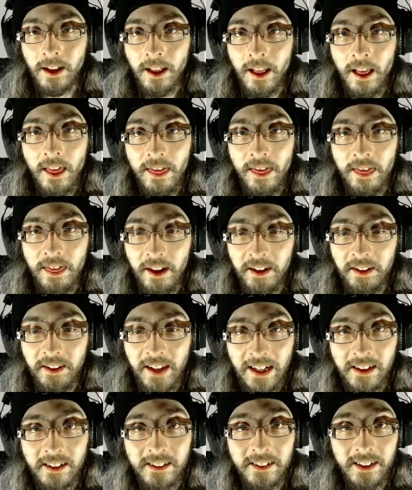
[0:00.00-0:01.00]
The
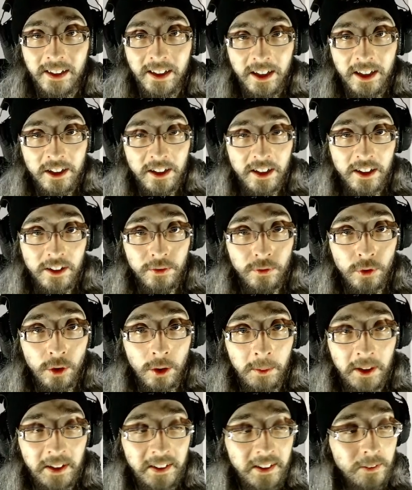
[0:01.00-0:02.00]
next stage is
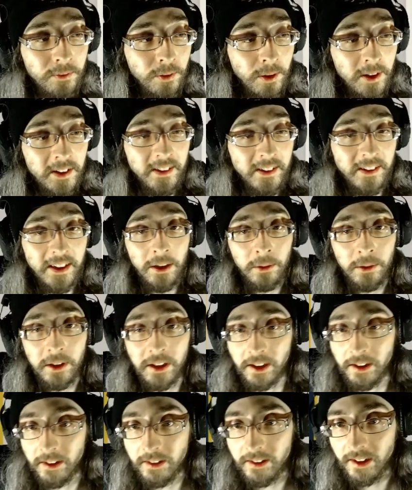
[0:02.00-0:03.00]
from a different
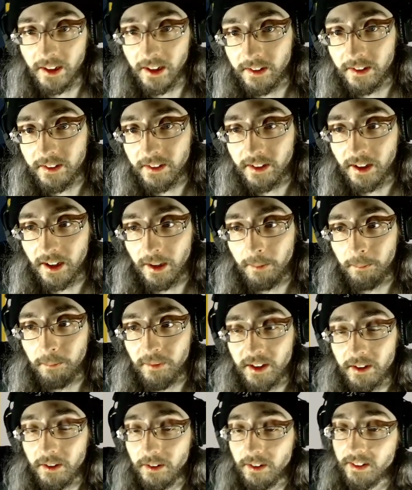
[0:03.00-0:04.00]
series. It's
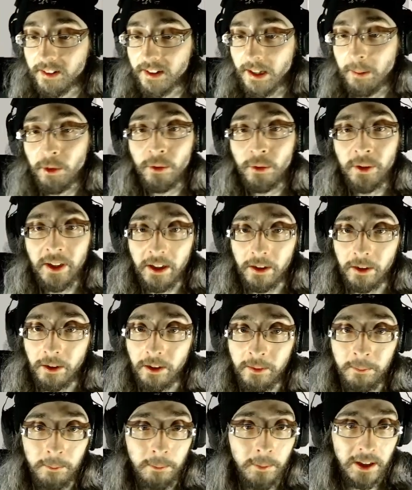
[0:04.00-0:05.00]
same
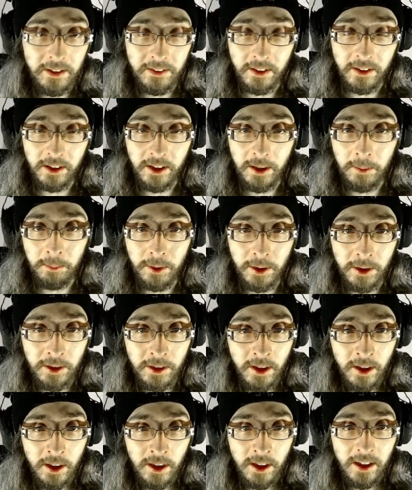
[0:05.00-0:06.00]
creator basically, but
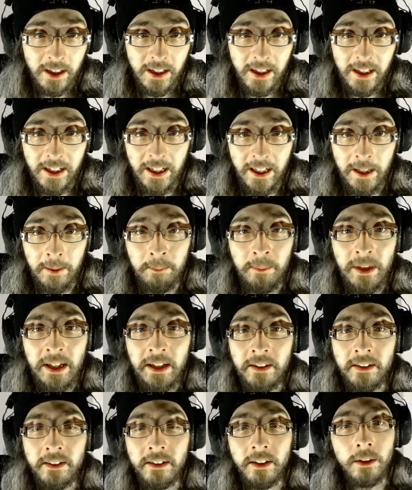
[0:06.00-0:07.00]
a mini
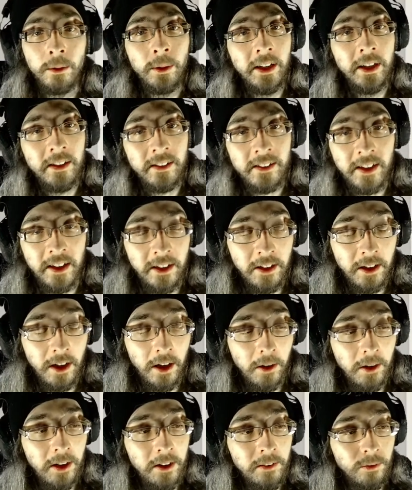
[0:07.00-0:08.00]
series that
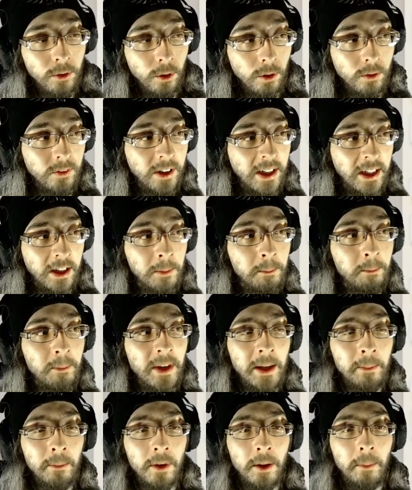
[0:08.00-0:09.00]
are involving the
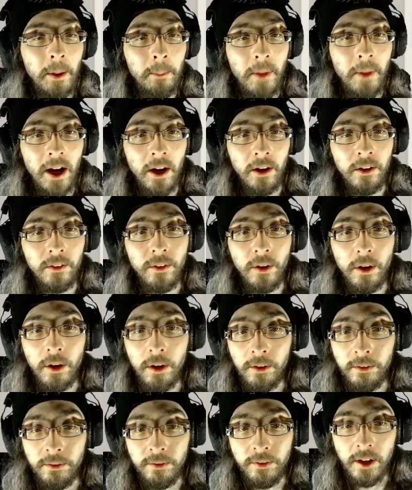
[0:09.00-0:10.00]
minimum amount
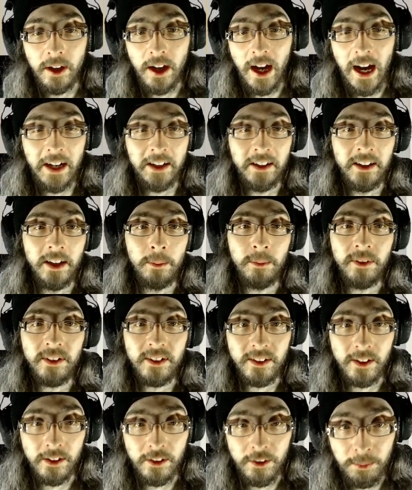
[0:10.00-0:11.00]
of
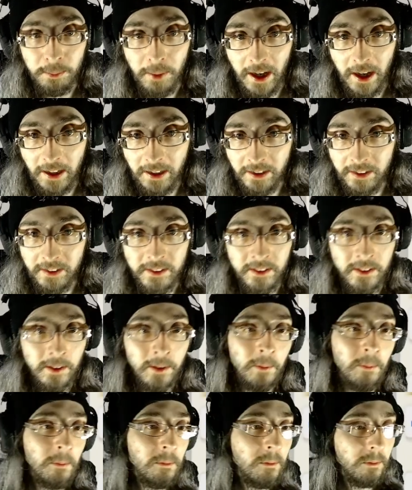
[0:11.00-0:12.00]
items, spikes,
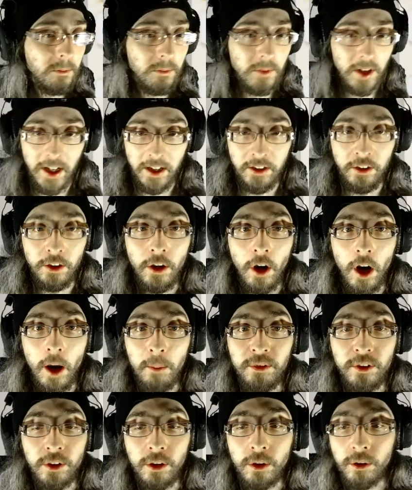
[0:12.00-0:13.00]
and
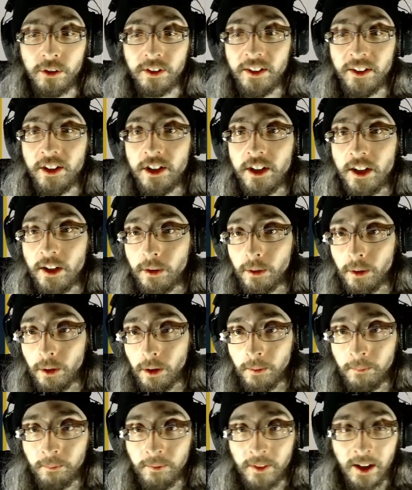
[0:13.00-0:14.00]
obstacles in
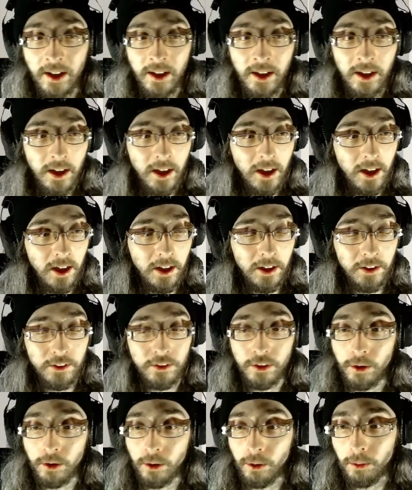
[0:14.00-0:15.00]
general.
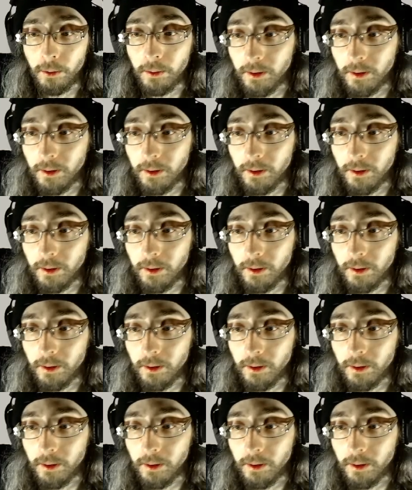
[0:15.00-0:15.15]
So